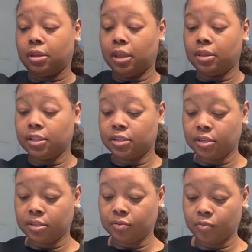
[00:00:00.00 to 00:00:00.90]
And this
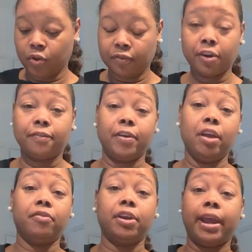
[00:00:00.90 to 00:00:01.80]
is one of her
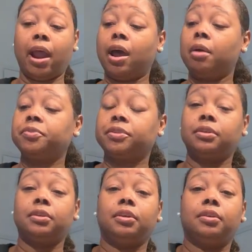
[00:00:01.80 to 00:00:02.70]
favorite cabs,
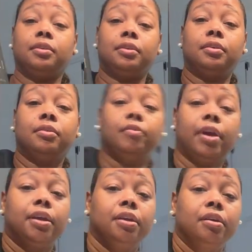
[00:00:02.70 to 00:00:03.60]

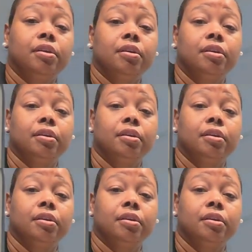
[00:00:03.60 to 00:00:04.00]
right here.